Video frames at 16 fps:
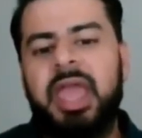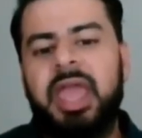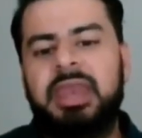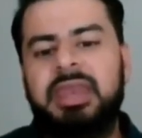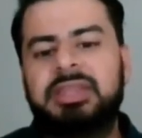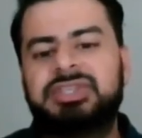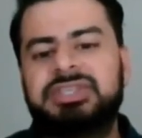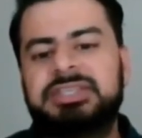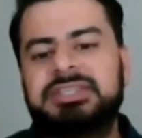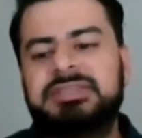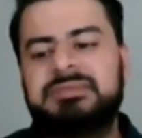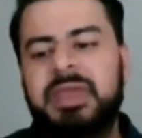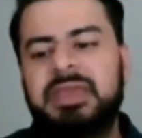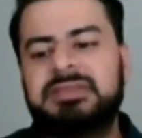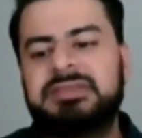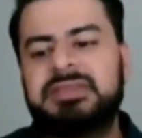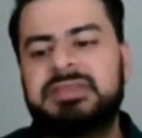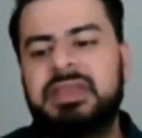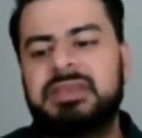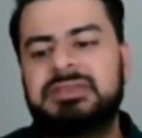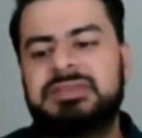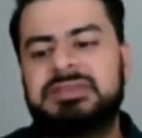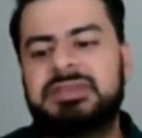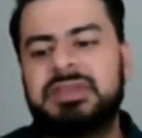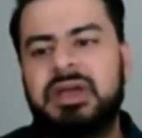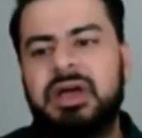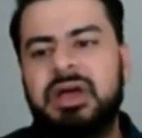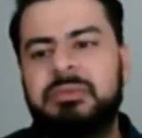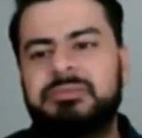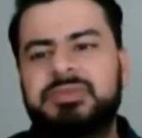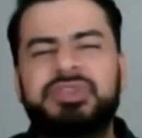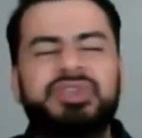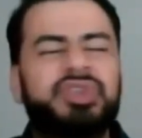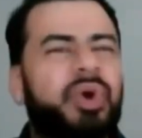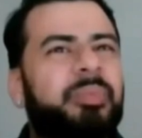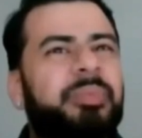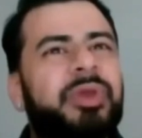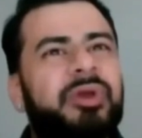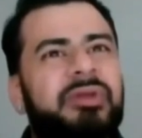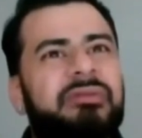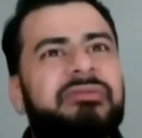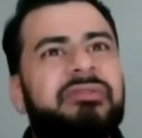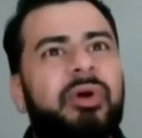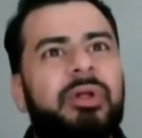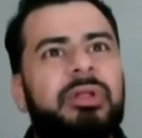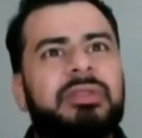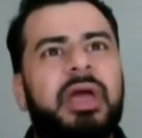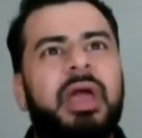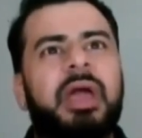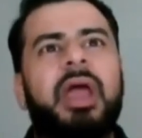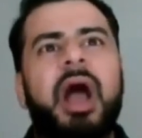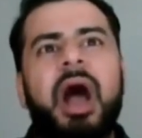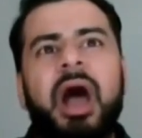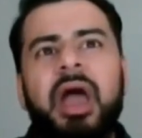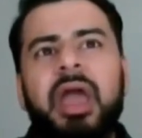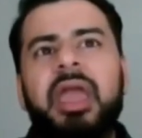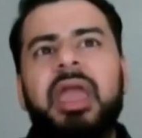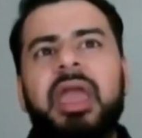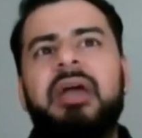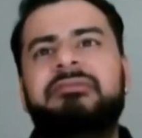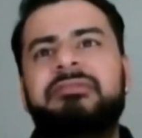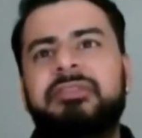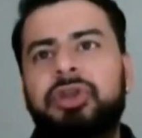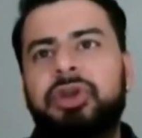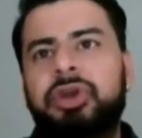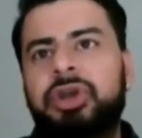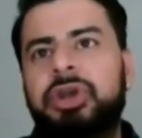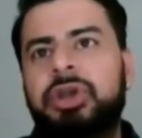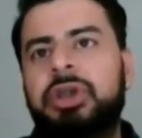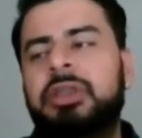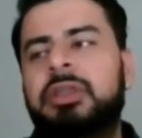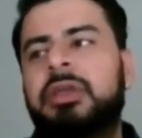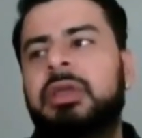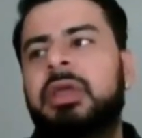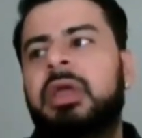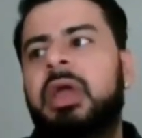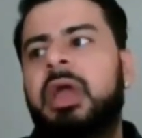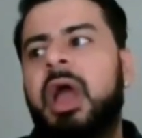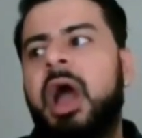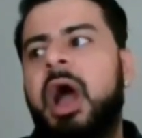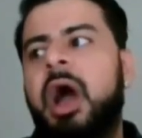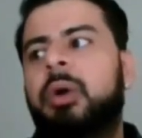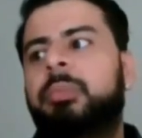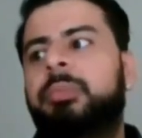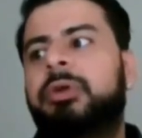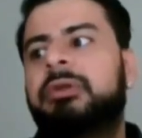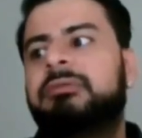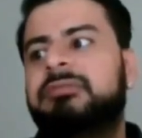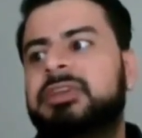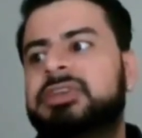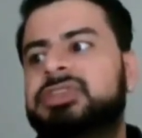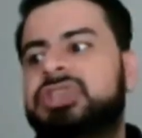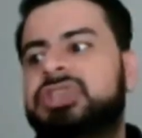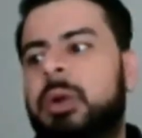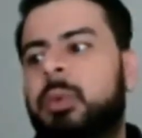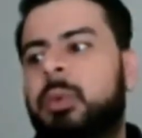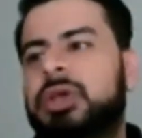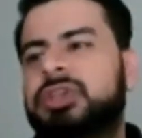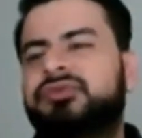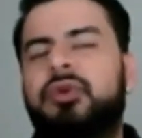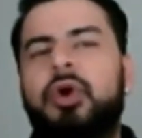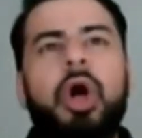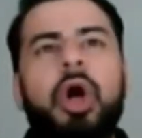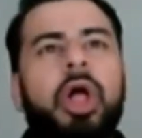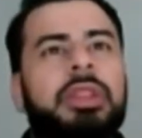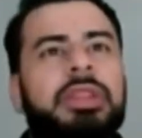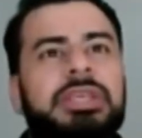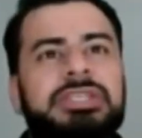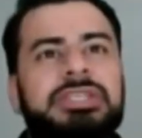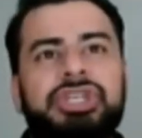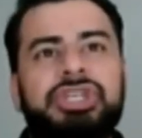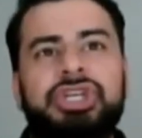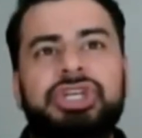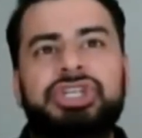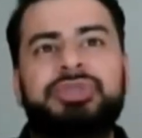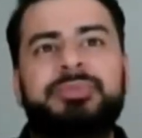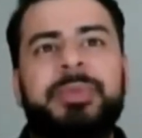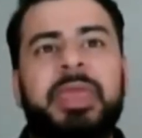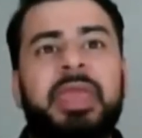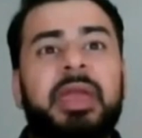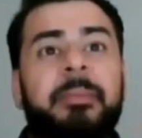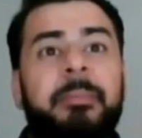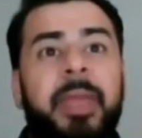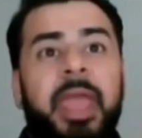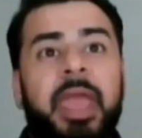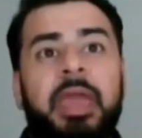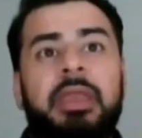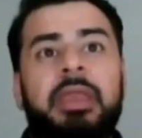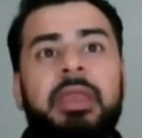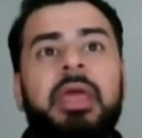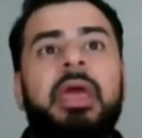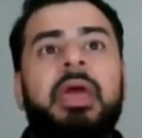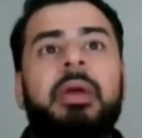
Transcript: And it just makes things um, so beautiful that I have learned how privileged I was for all these years being a man,